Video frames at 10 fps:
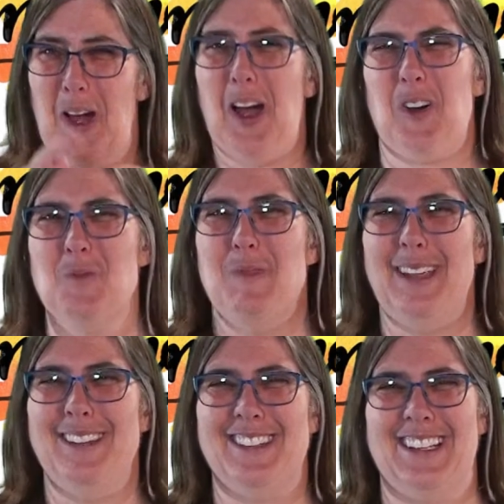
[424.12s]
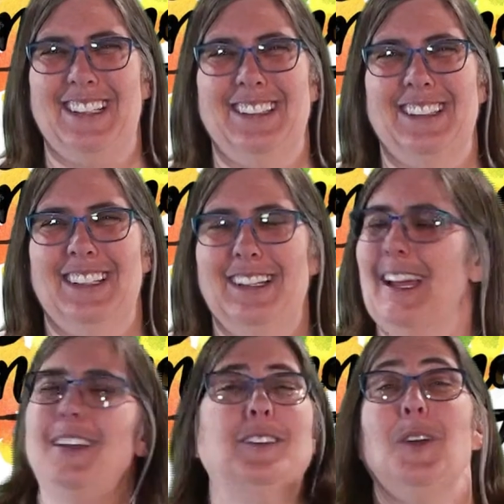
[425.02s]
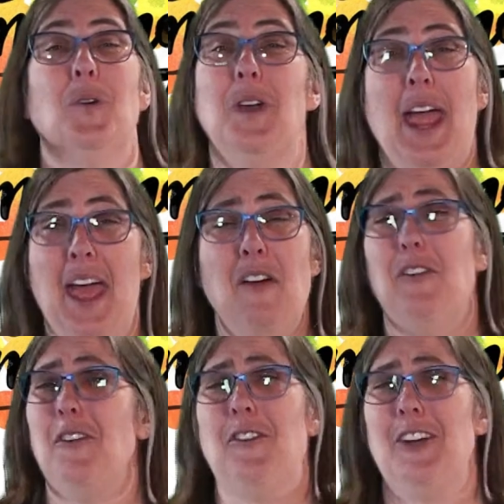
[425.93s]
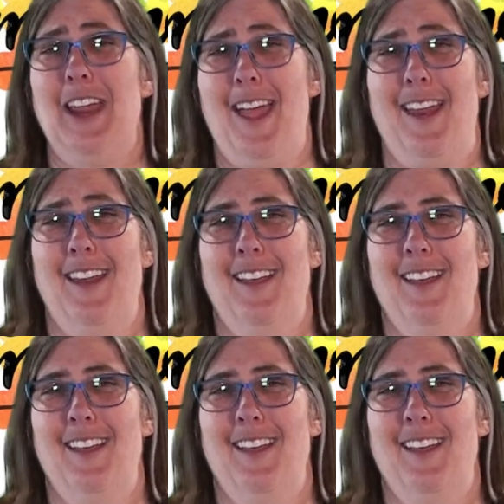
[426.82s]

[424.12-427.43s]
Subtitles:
are amazing. And don't ever forget